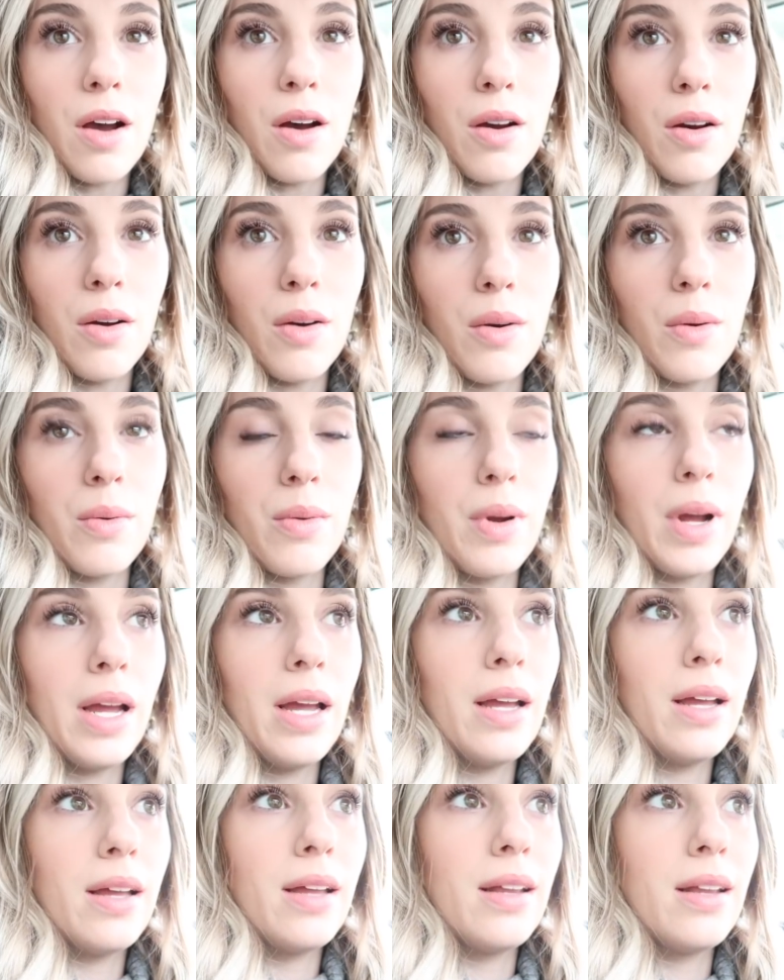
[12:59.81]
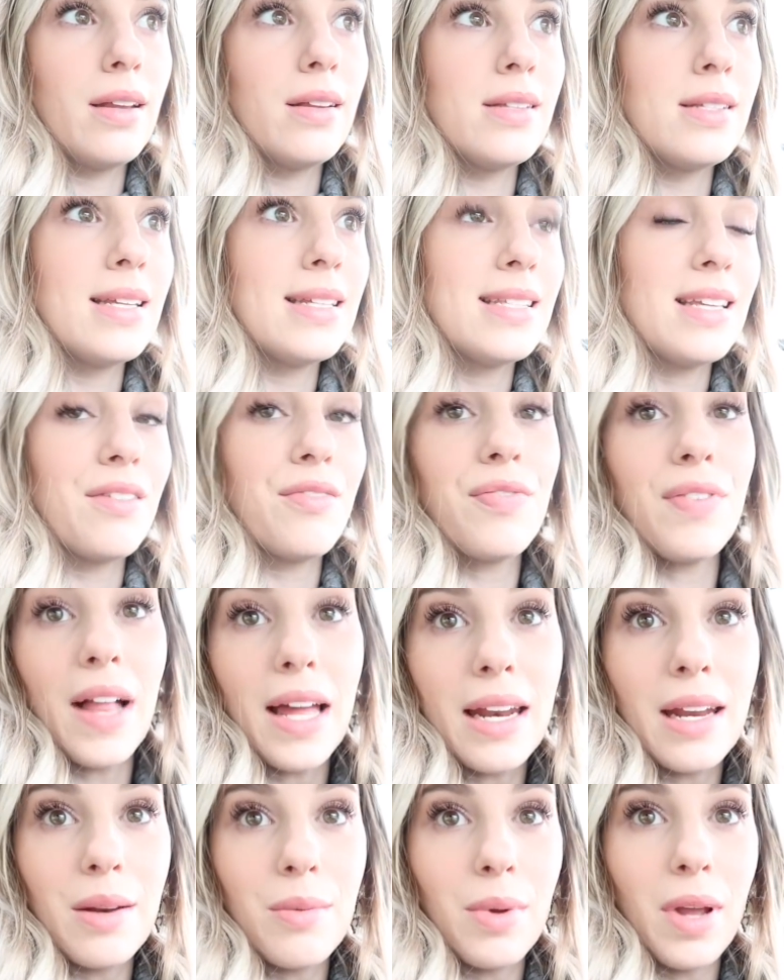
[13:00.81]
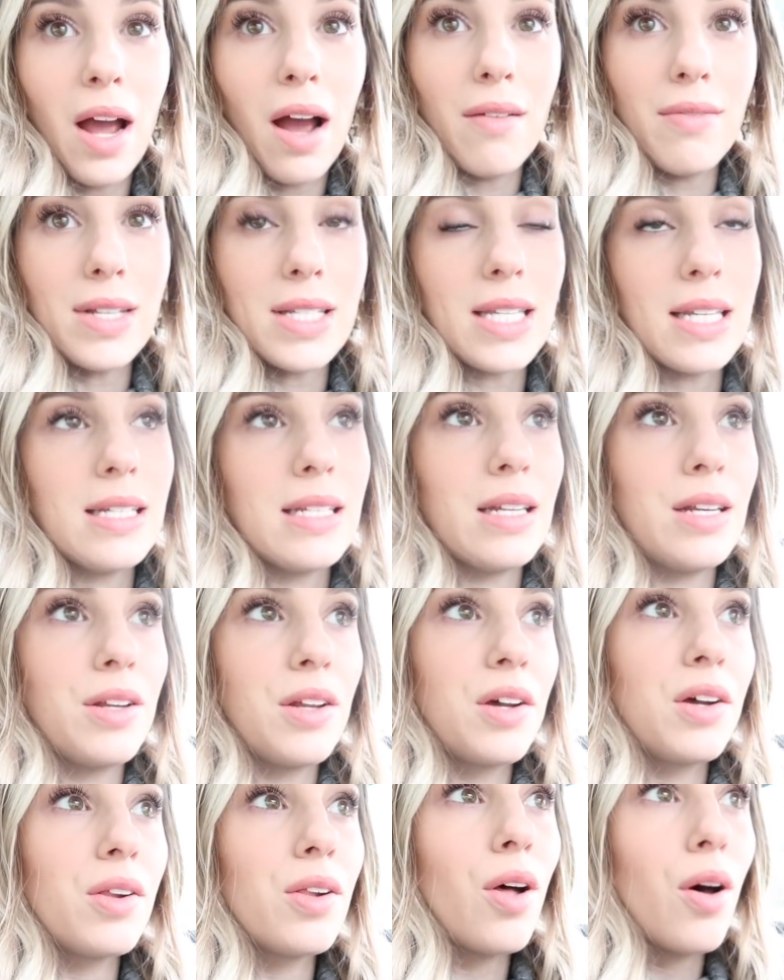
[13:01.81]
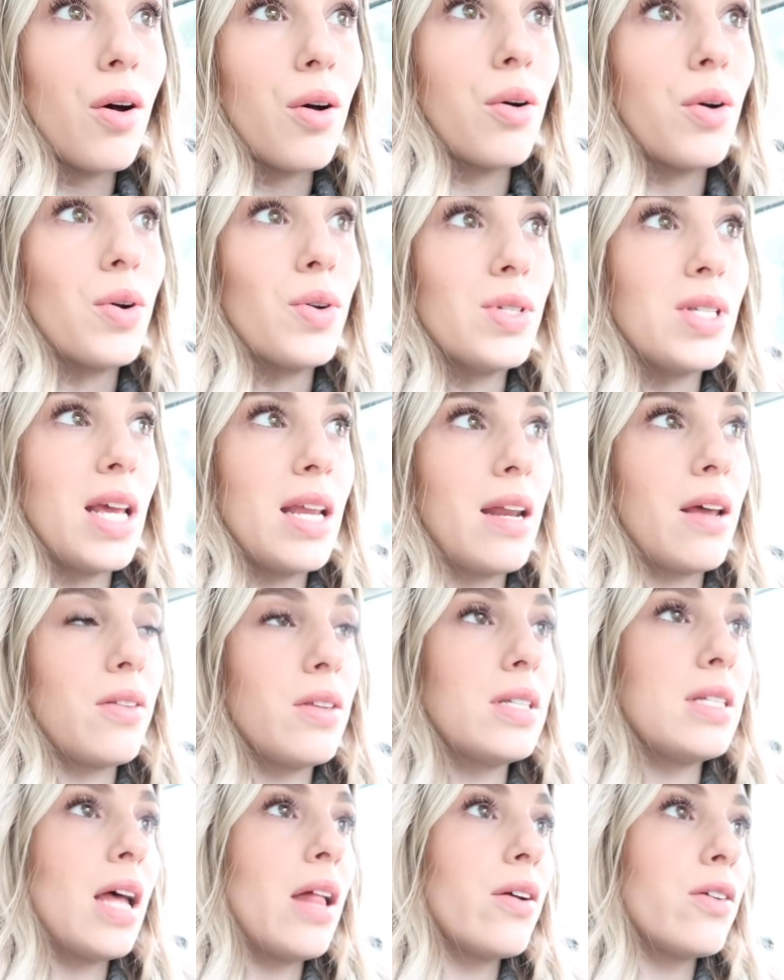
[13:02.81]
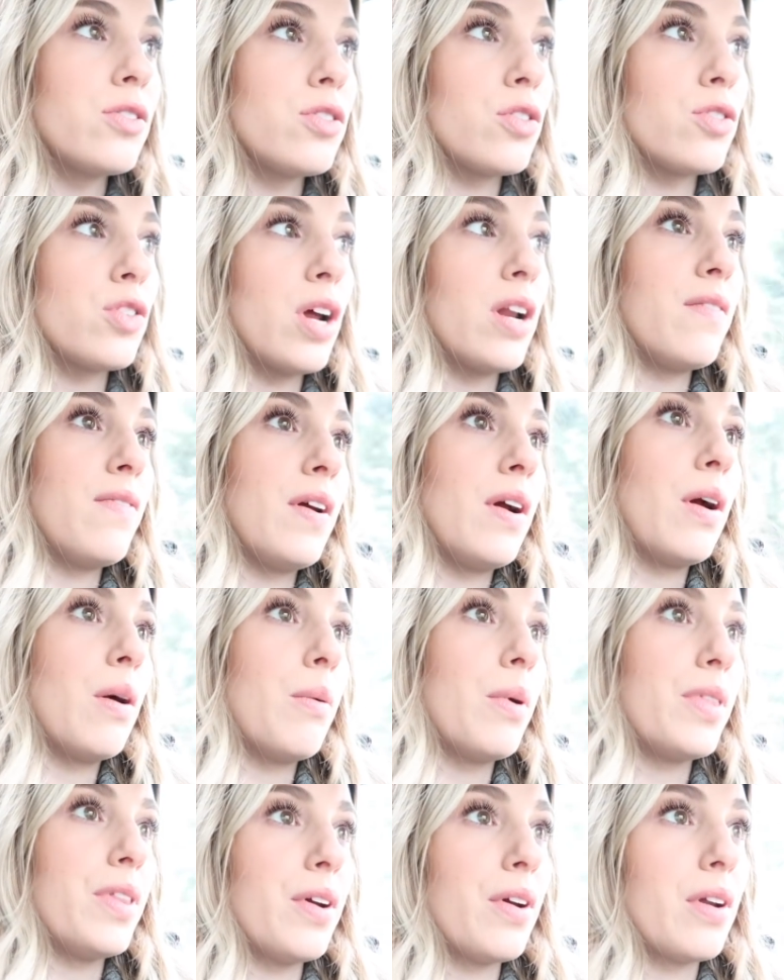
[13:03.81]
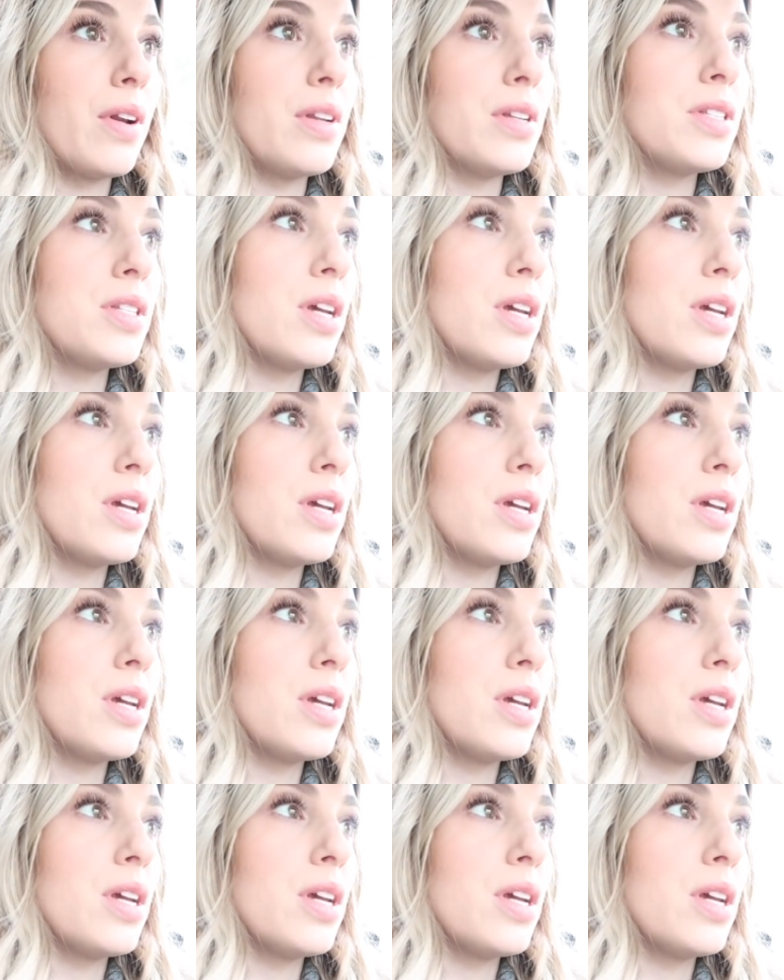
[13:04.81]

So since it flooded, we obviously didn't close, and now the sellers are trying to figure out what they're gonna